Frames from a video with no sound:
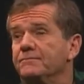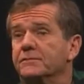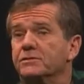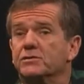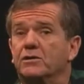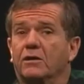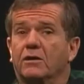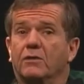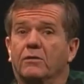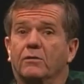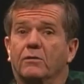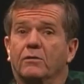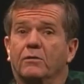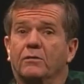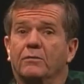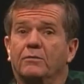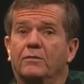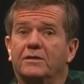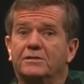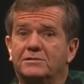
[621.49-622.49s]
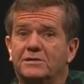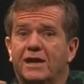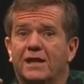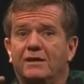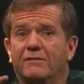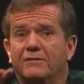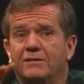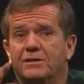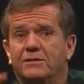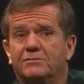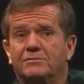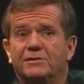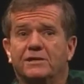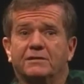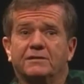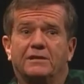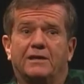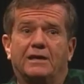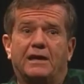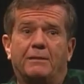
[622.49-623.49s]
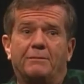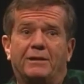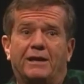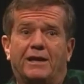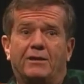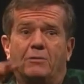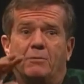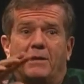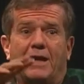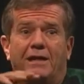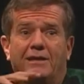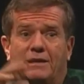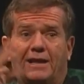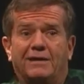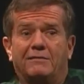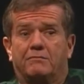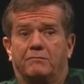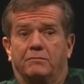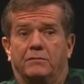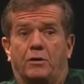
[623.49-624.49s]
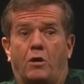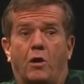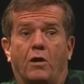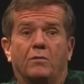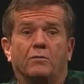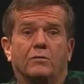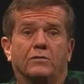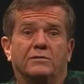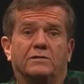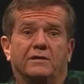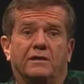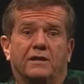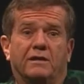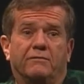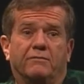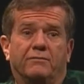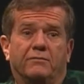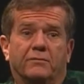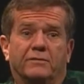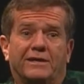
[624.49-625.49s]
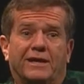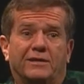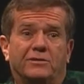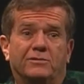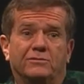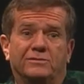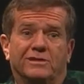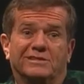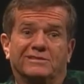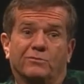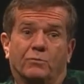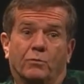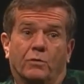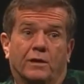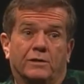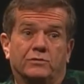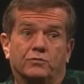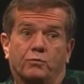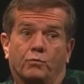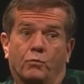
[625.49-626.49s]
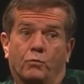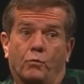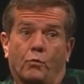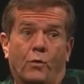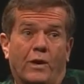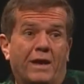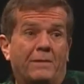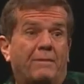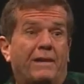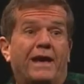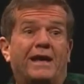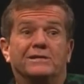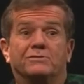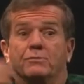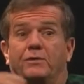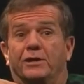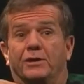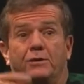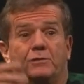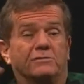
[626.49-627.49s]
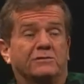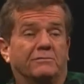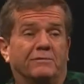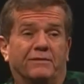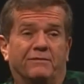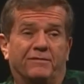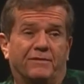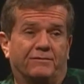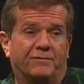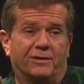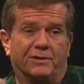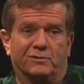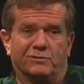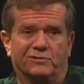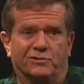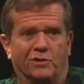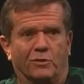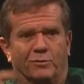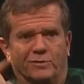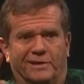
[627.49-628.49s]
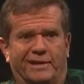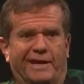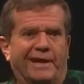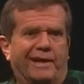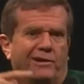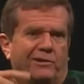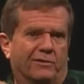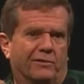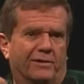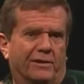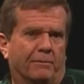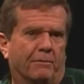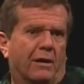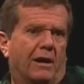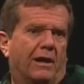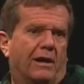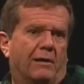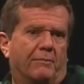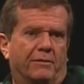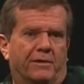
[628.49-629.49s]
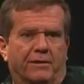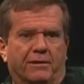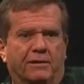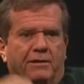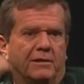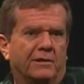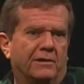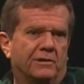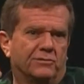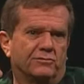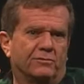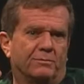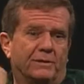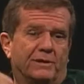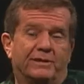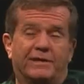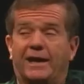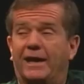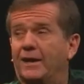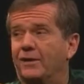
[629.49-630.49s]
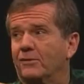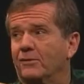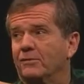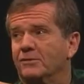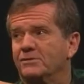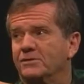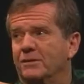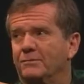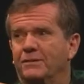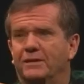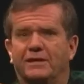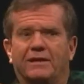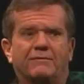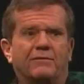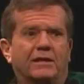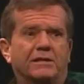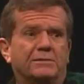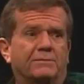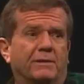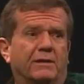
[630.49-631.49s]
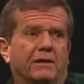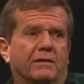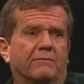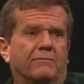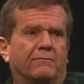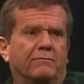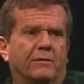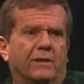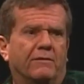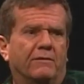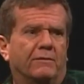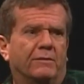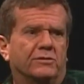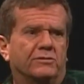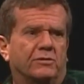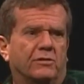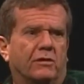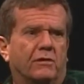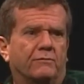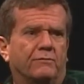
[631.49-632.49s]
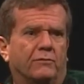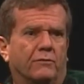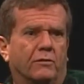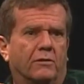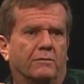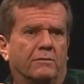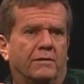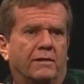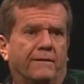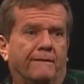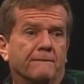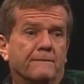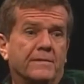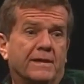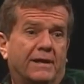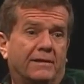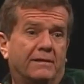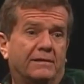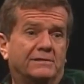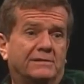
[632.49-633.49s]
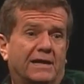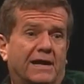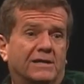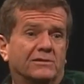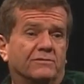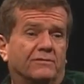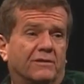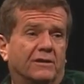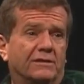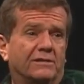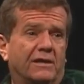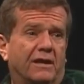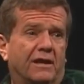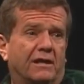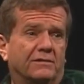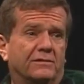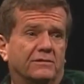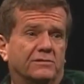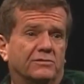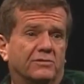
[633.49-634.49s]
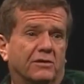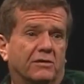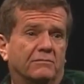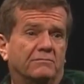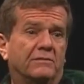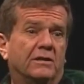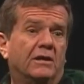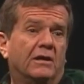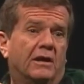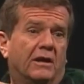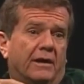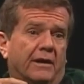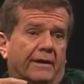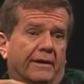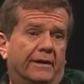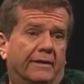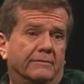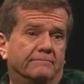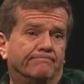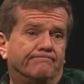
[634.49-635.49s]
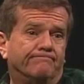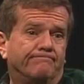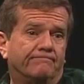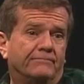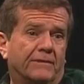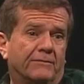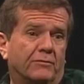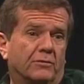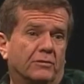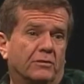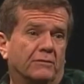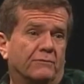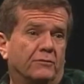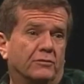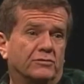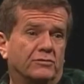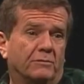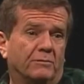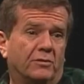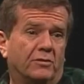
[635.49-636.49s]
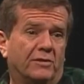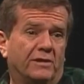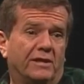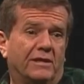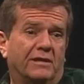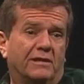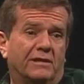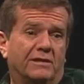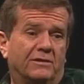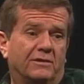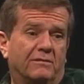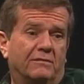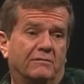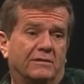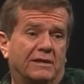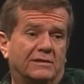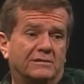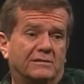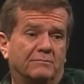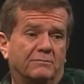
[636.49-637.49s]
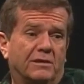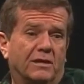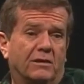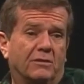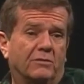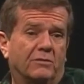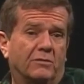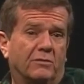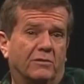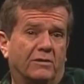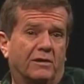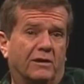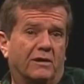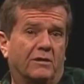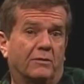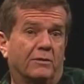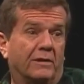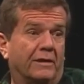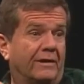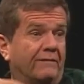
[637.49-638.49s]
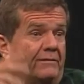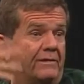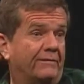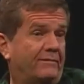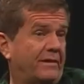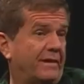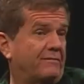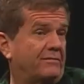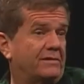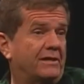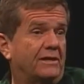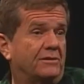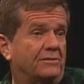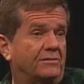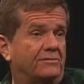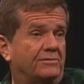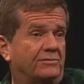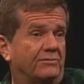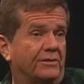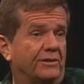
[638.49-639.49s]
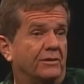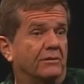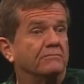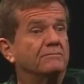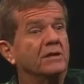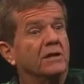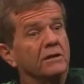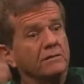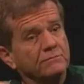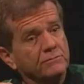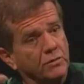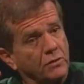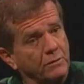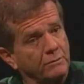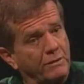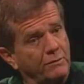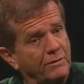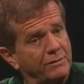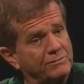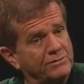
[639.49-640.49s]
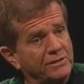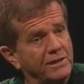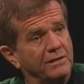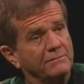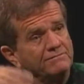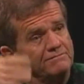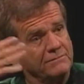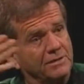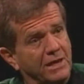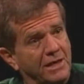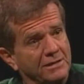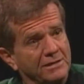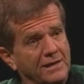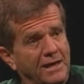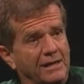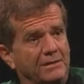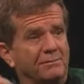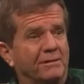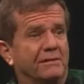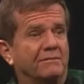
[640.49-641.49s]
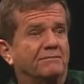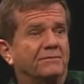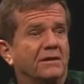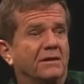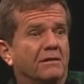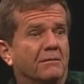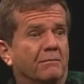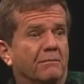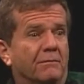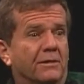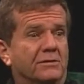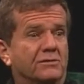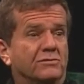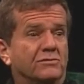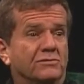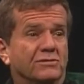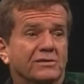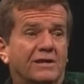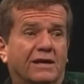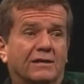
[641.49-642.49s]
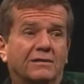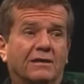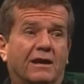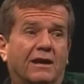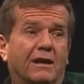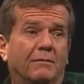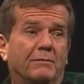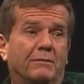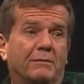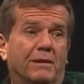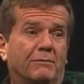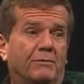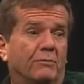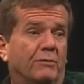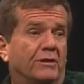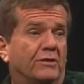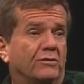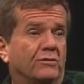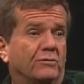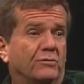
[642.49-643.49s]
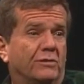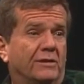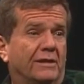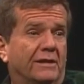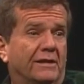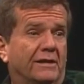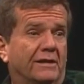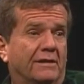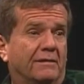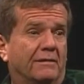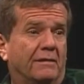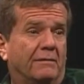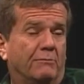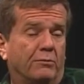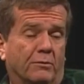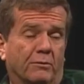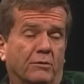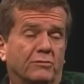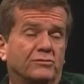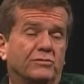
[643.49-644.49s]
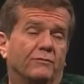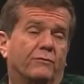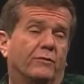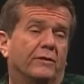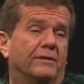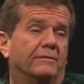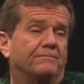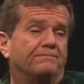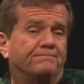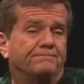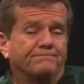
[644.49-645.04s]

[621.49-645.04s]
So it's kind of an interesting thing. I mean, I don't. I like the artwork today for tattoos. It's it's way past what it used to be 50 years ago with an anchor and a mom and a dripping dagger yeah, or something. They've, yeah. It's become very much an art form, and these guys are very talented. So um, if you're looking for some good ink and you've got some color going on, or you, even if you have a tattoo studio, go to my website, contact me, munsters.com, and maybe we can do a, uh, a promotion for you.